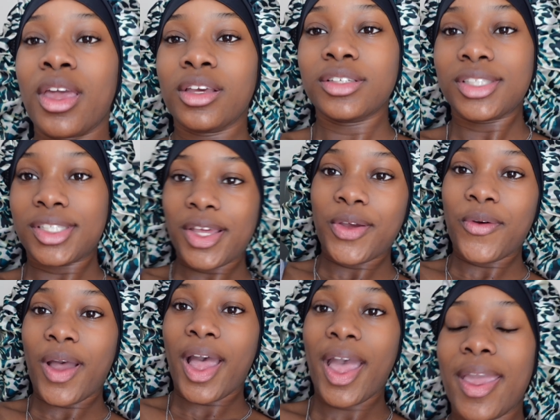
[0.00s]
So
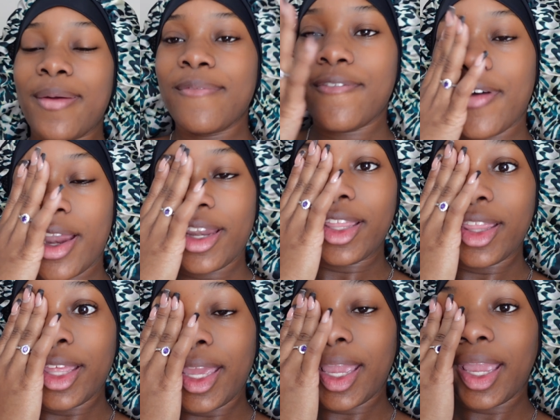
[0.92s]
I am
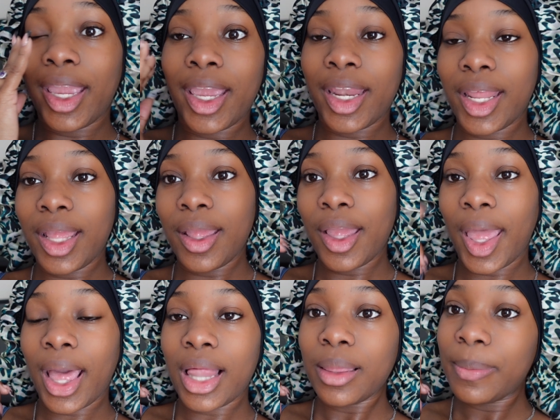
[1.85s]
finally in
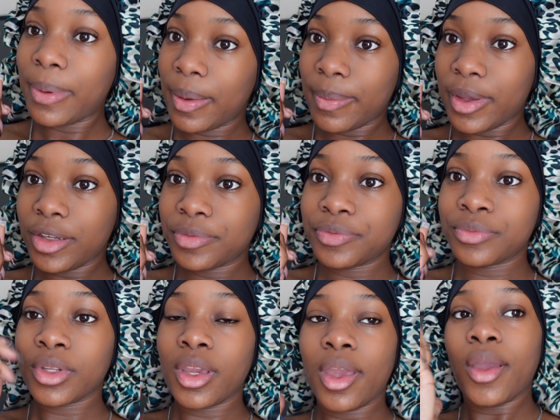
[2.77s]
Alabama.
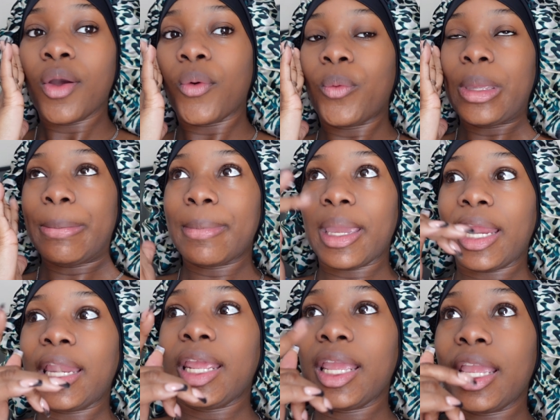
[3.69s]
We
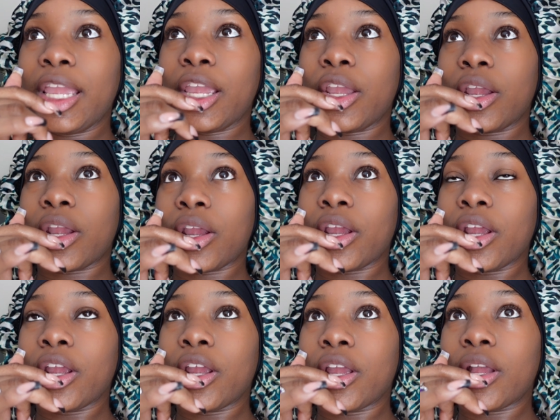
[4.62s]
made it
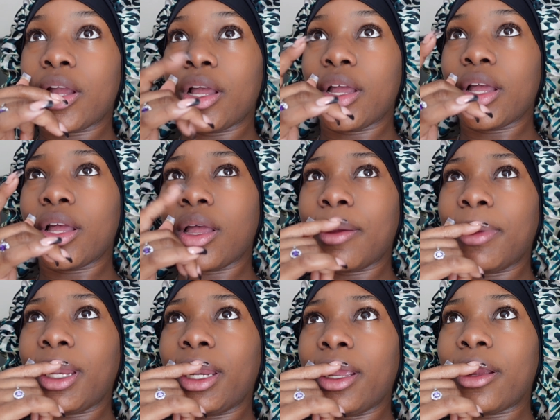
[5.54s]
here. I
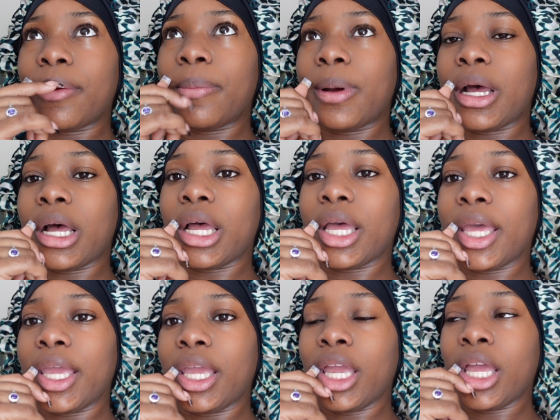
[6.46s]
made it here
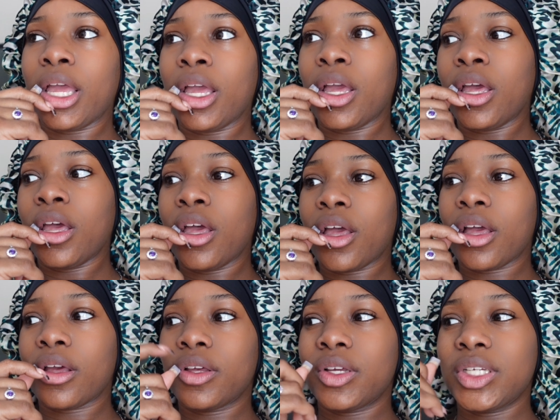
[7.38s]
by,
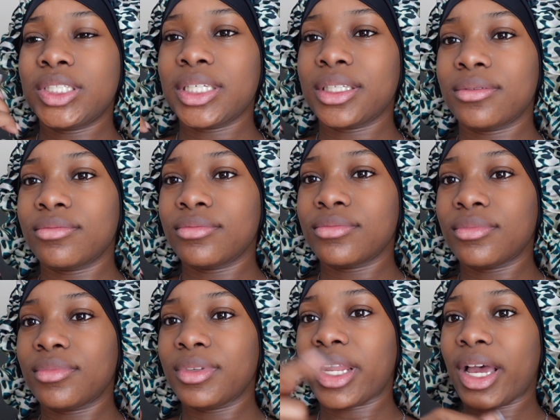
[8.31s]
was it
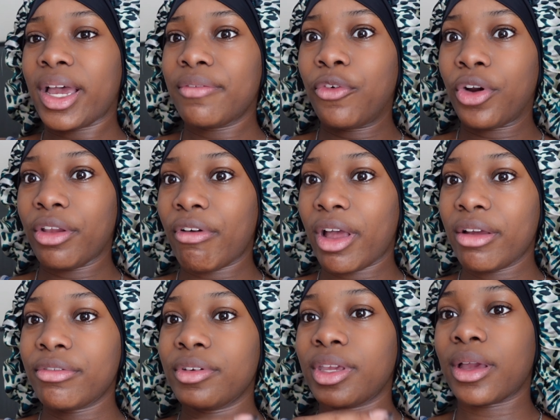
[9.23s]
nine
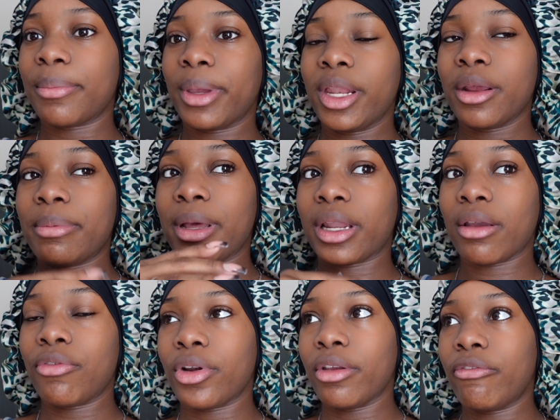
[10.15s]
forty-five? Yeah, I made it here by
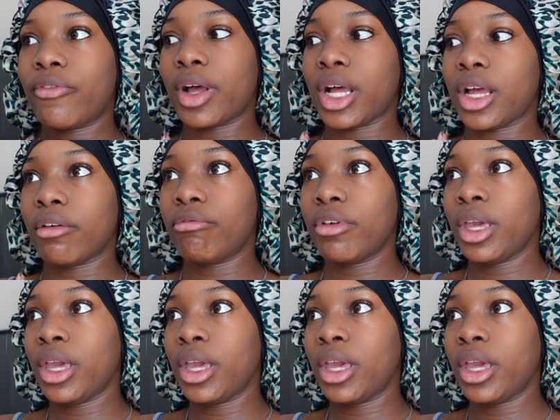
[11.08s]
nine forty-five.